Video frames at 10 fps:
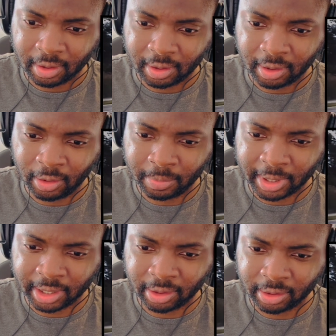Oh
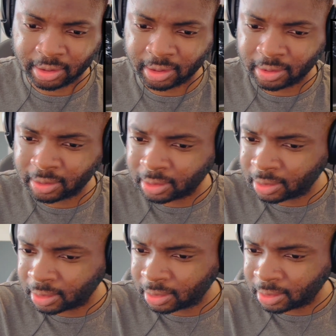my god.
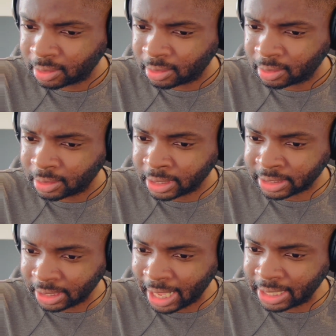Has
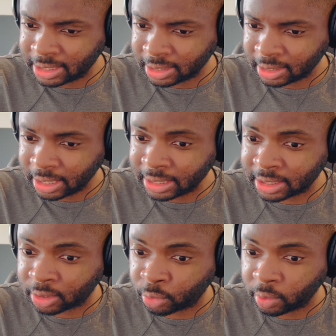it landed?
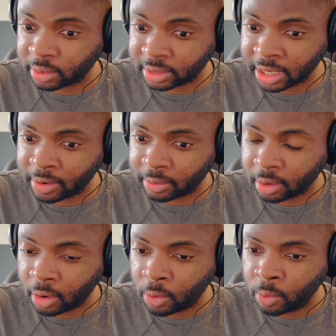It's there.
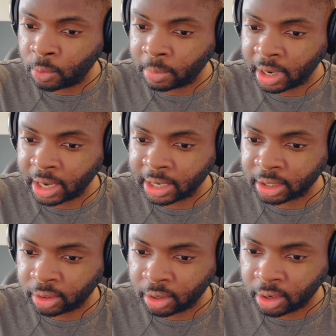Oh my
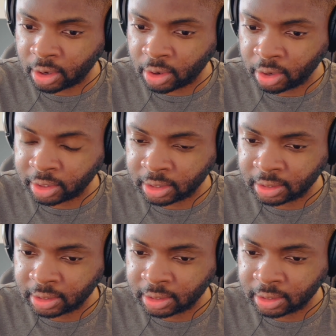god.